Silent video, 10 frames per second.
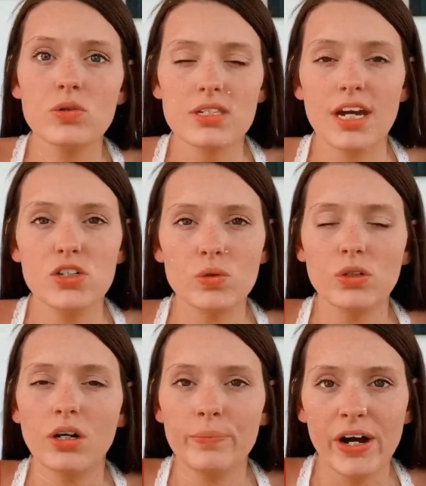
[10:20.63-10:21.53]
schedule
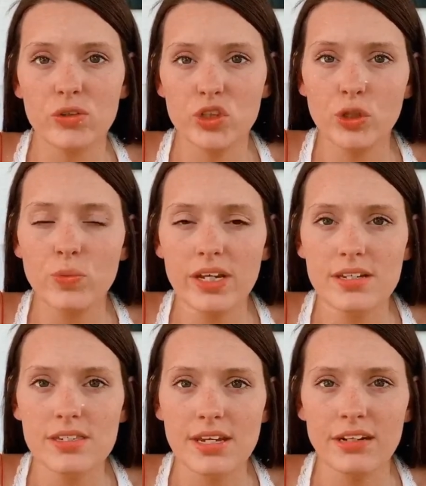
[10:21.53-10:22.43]
about 2
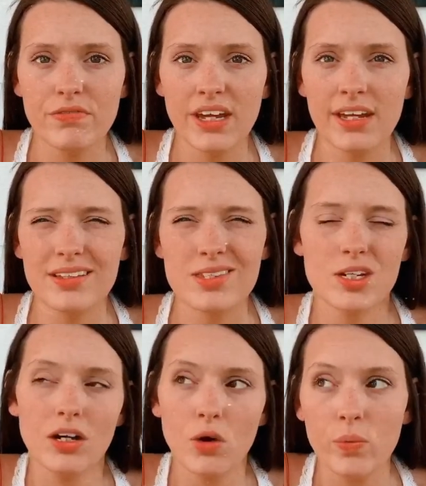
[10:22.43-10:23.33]
weeks in advance
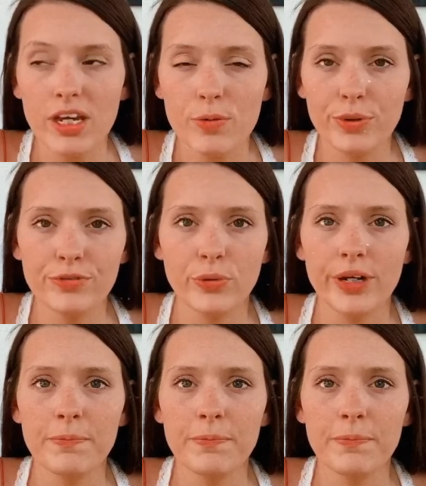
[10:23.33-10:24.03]
to a week before.